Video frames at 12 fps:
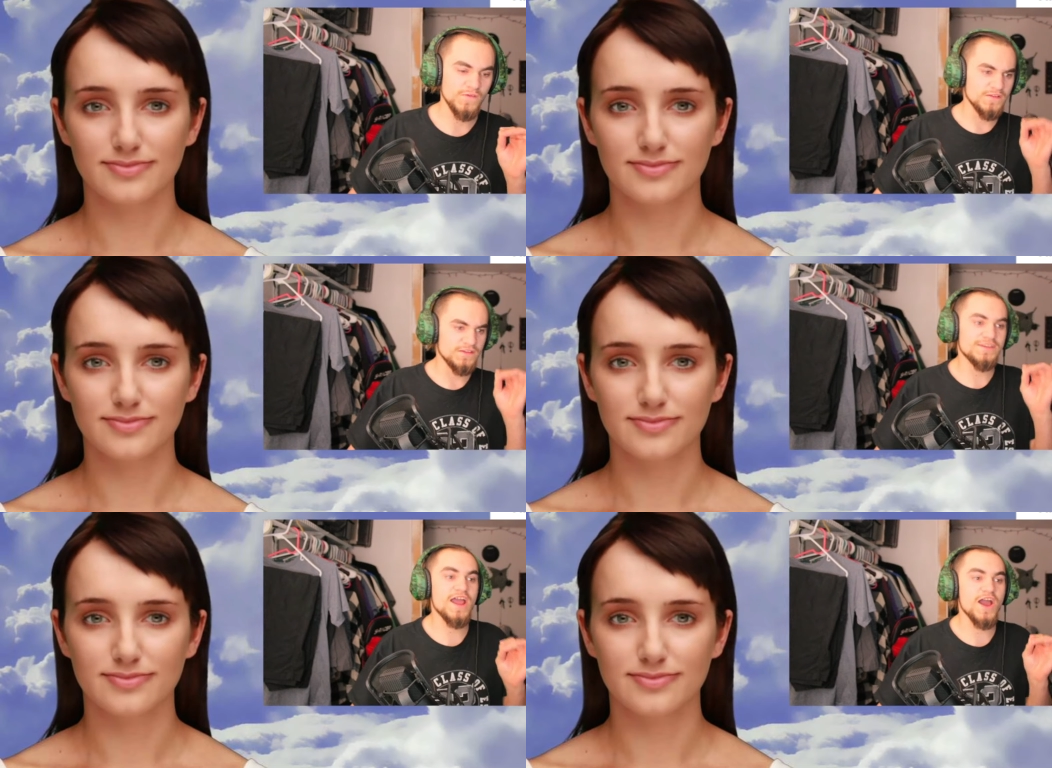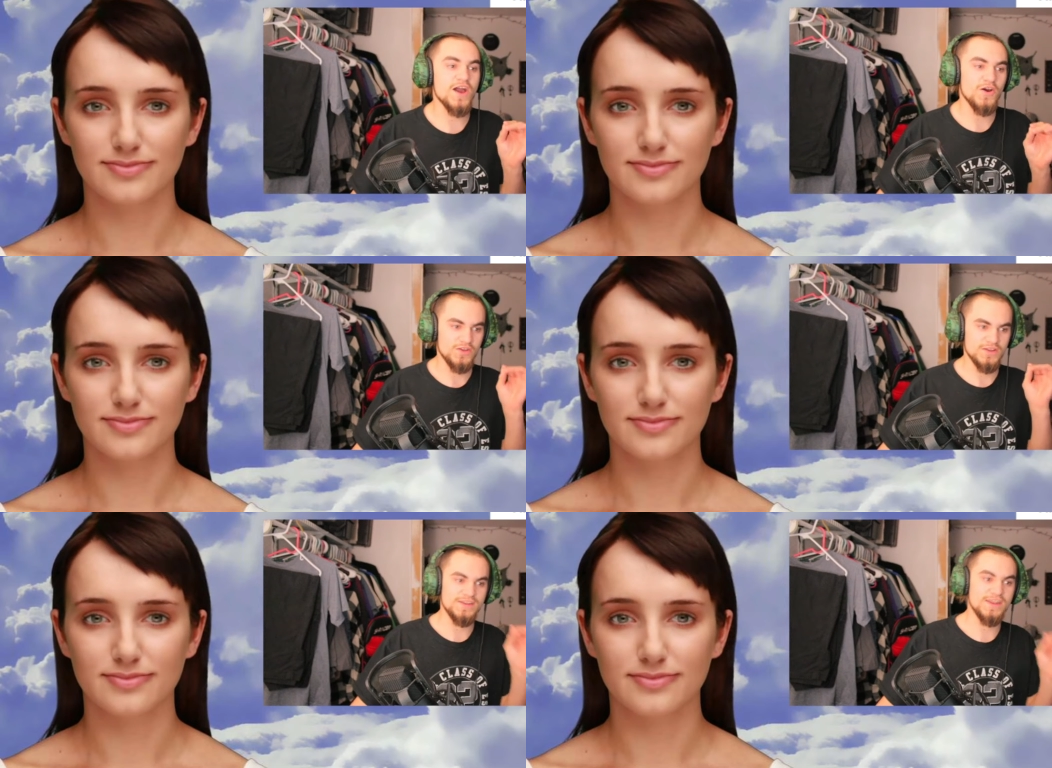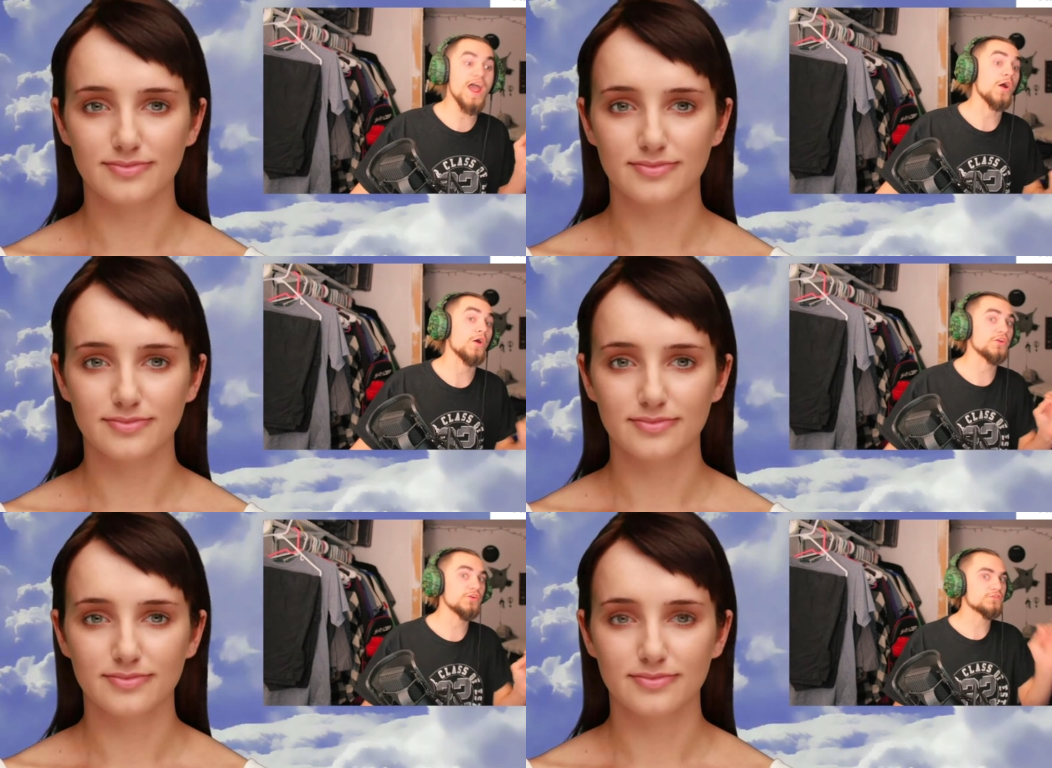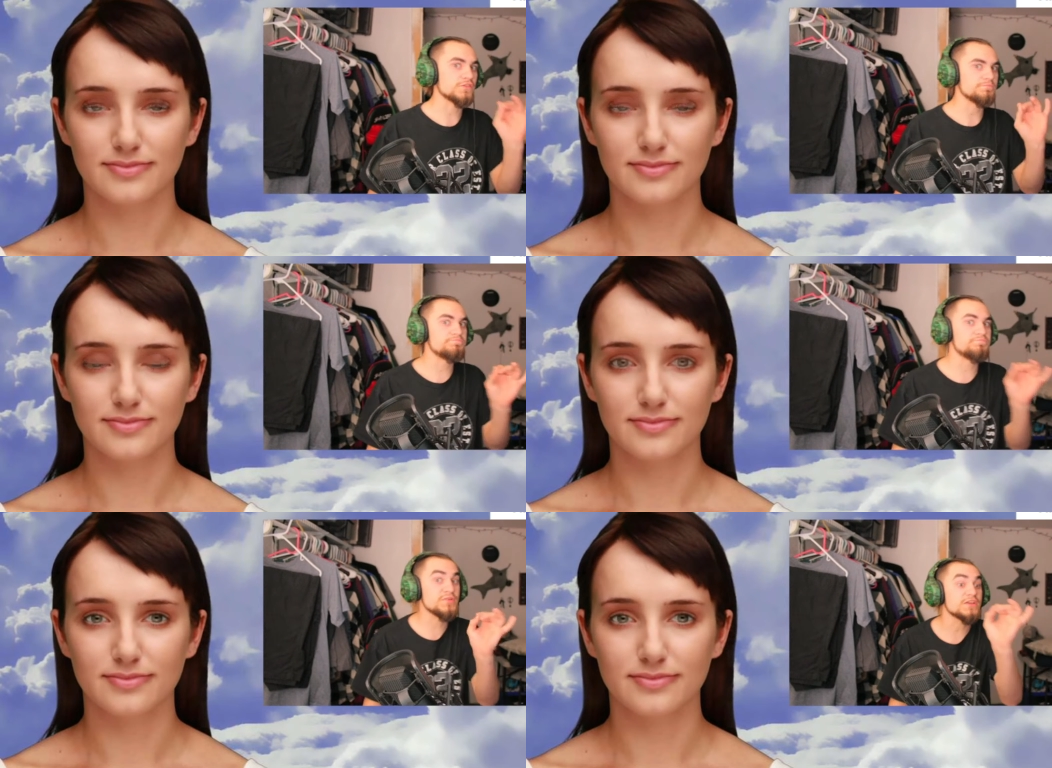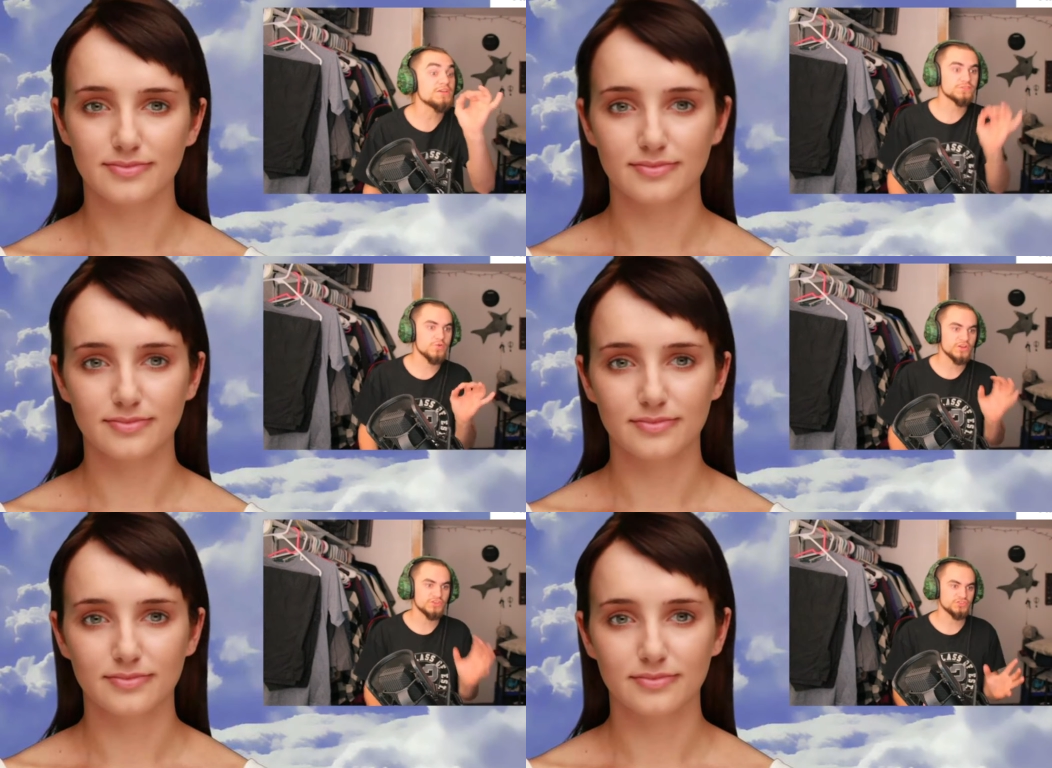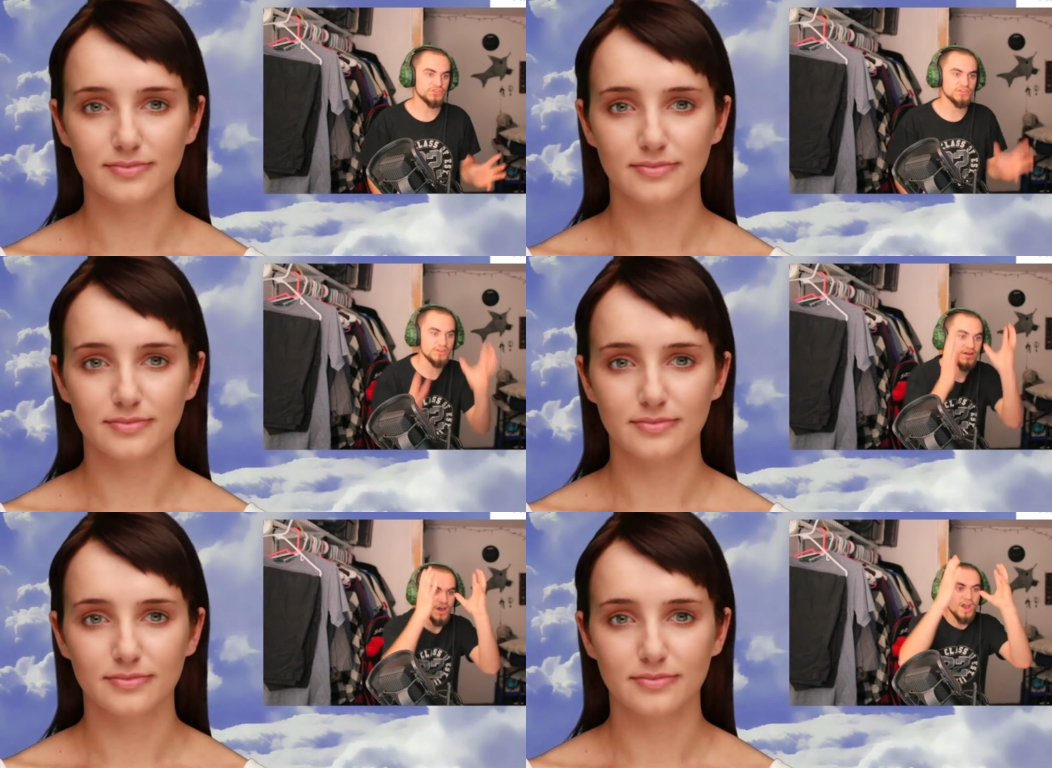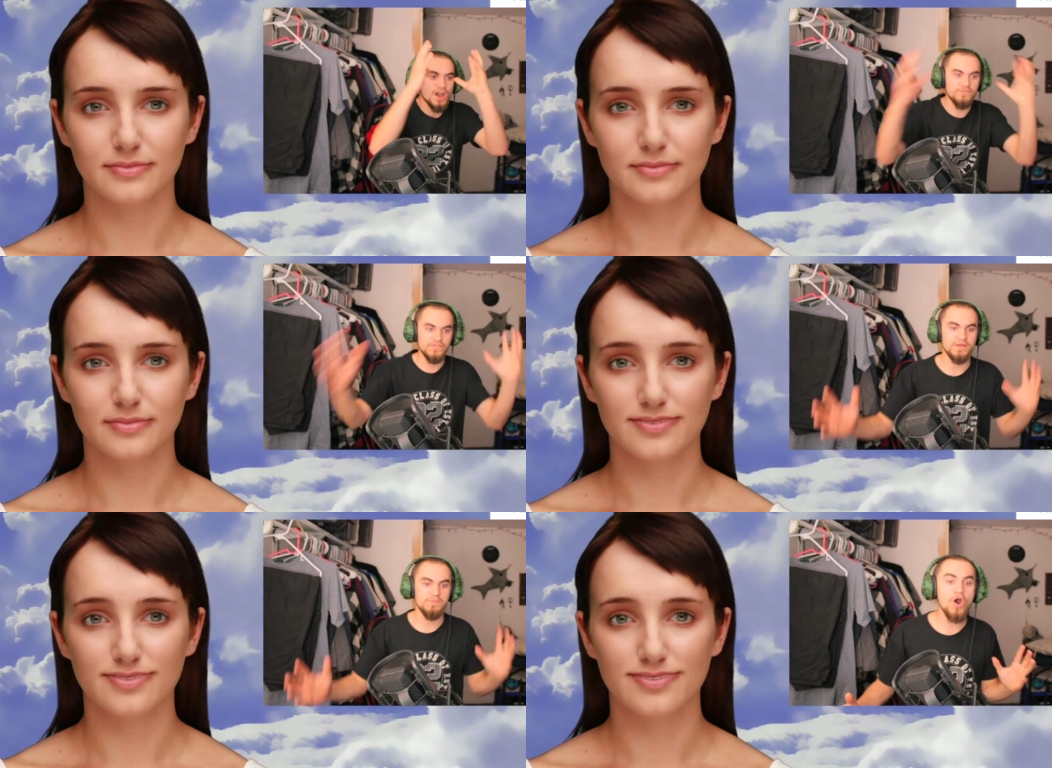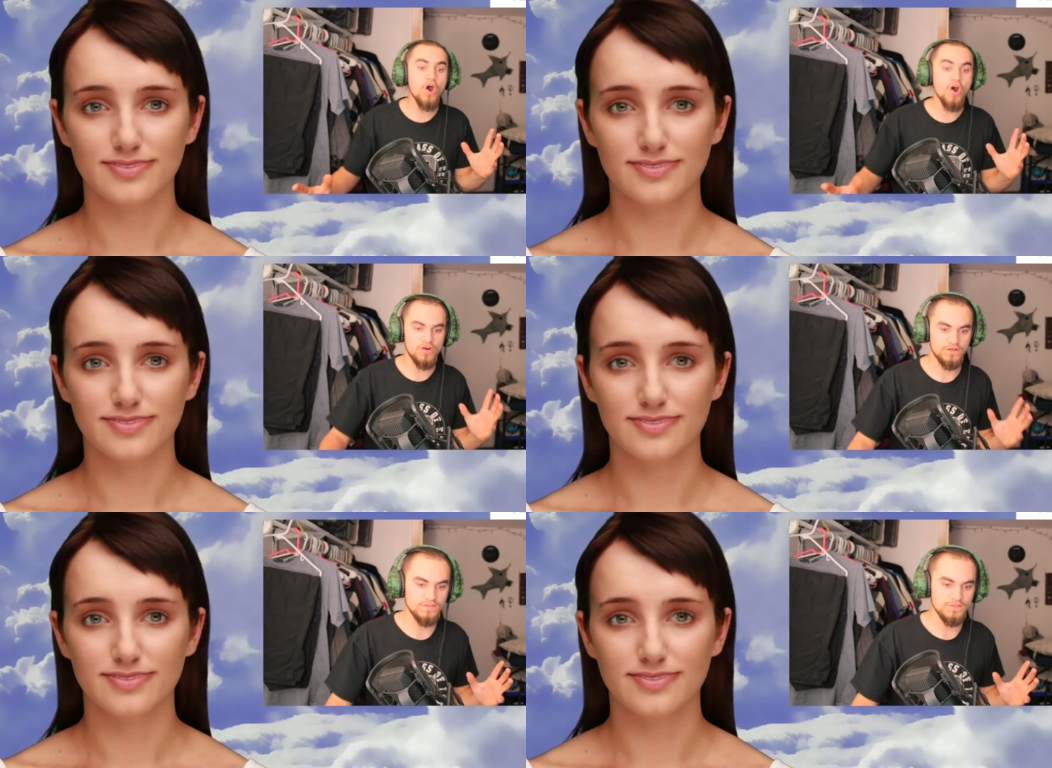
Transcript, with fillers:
Speaker 1: now, now, here's the biggest question of them all.